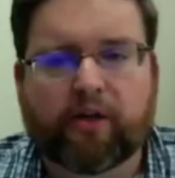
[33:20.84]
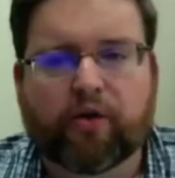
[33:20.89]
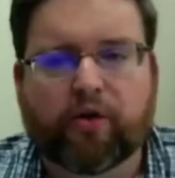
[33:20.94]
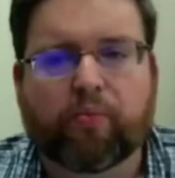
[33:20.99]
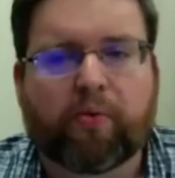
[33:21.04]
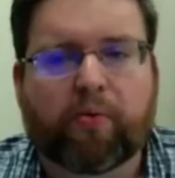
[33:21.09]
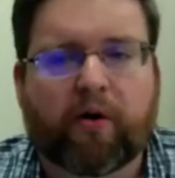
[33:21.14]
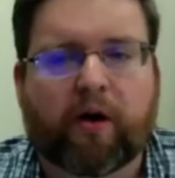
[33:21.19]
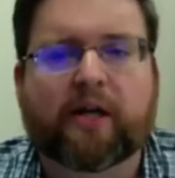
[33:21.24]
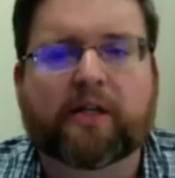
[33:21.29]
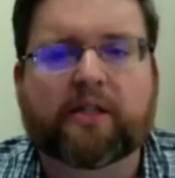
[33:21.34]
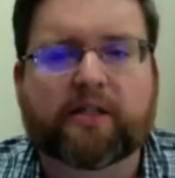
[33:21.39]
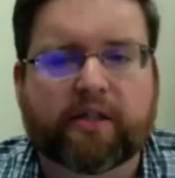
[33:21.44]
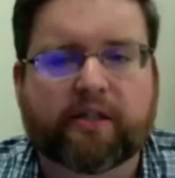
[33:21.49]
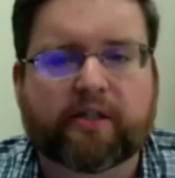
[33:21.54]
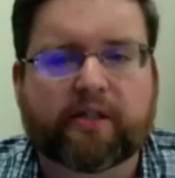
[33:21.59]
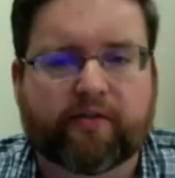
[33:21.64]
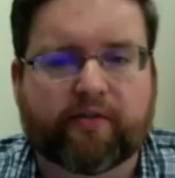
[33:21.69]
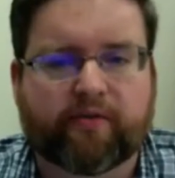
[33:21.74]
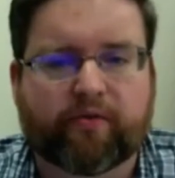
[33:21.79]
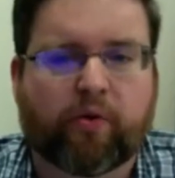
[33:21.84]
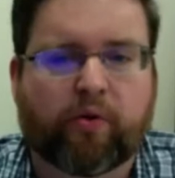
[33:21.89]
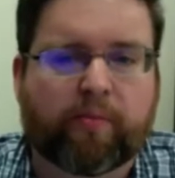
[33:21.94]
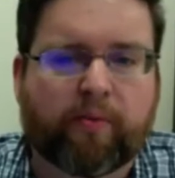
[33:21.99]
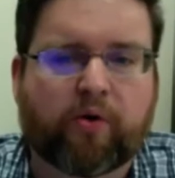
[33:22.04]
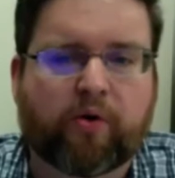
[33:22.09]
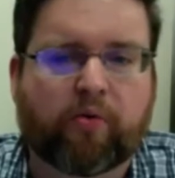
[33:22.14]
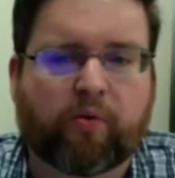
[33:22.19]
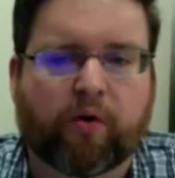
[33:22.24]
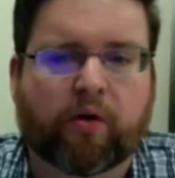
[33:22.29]
process of
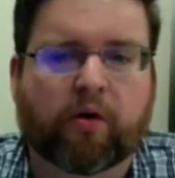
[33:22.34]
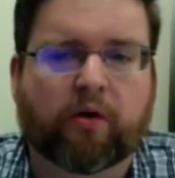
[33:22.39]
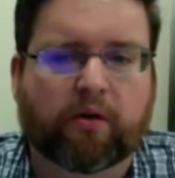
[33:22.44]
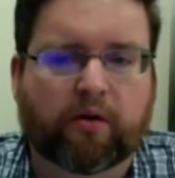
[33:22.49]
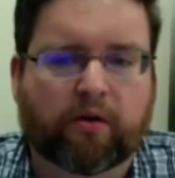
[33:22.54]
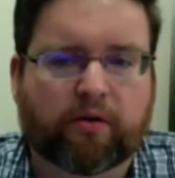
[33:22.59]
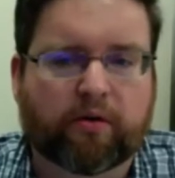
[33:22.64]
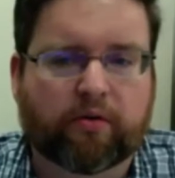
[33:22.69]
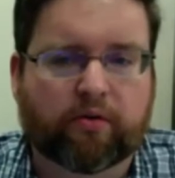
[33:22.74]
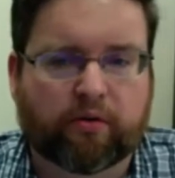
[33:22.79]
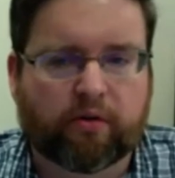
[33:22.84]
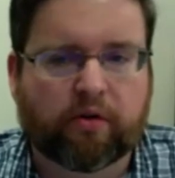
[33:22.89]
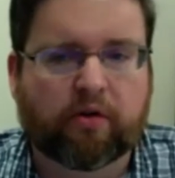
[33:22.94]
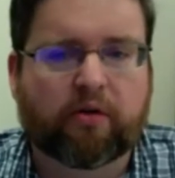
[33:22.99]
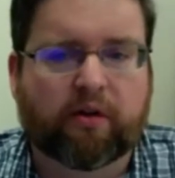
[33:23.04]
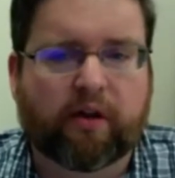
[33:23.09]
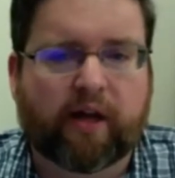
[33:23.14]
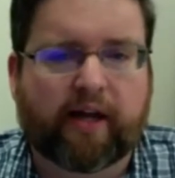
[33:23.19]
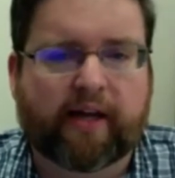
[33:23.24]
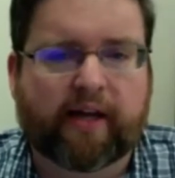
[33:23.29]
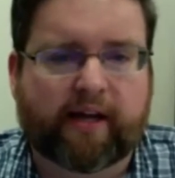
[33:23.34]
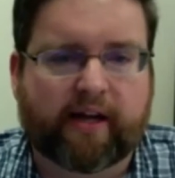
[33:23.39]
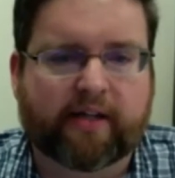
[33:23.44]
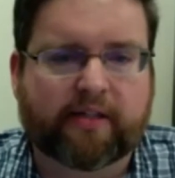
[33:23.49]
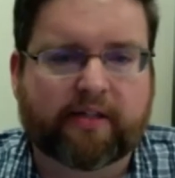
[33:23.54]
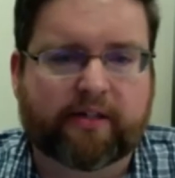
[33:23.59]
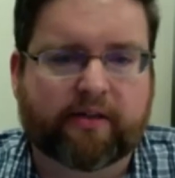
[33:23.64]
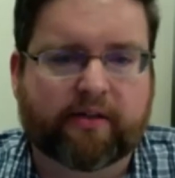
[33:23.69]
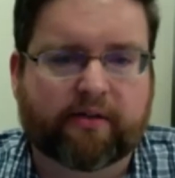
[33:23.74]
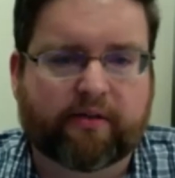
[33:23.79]
remote work look like
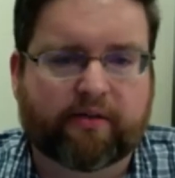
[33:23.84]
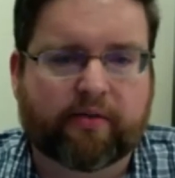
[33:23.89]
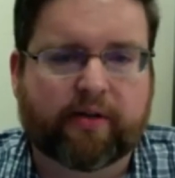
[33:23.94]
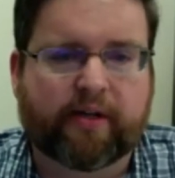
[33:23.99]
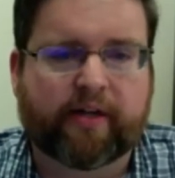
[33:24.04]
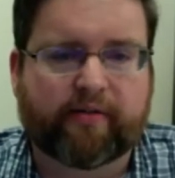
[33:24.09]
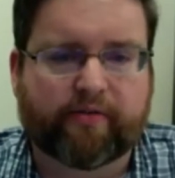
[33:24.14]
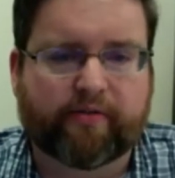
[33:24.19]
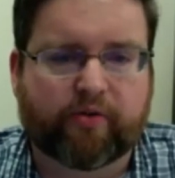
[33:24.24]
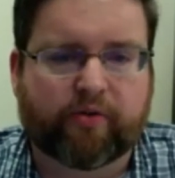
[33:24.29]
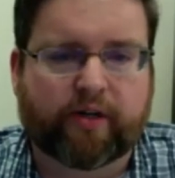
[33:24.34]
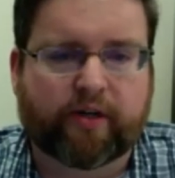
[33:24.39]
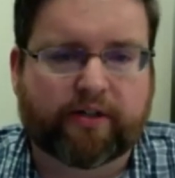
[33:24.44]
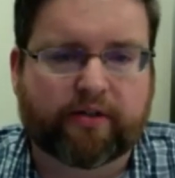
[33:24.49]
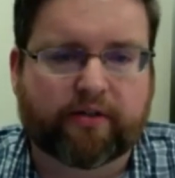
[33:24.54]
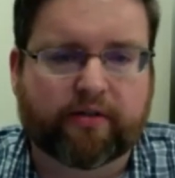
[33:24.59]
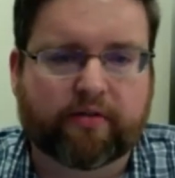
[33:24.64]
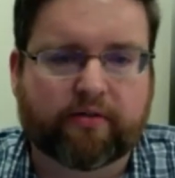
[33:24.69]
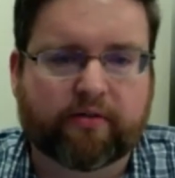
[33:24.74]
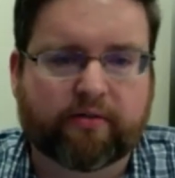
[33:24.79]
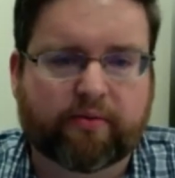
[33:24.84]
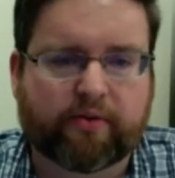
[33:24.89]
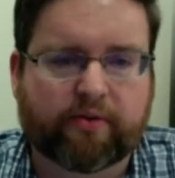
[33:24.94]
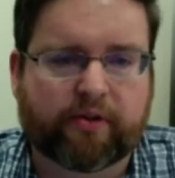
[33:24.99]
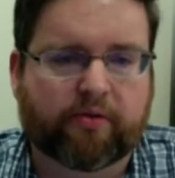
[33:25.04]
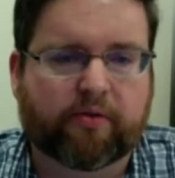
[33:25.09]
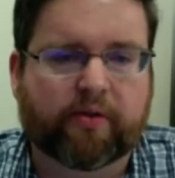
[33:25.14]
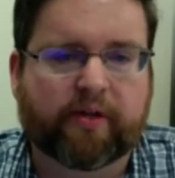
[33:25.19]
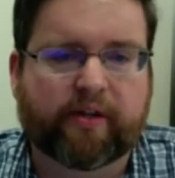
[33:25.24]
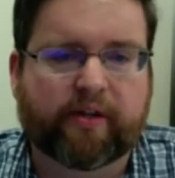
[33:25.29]
as a creative director with a creative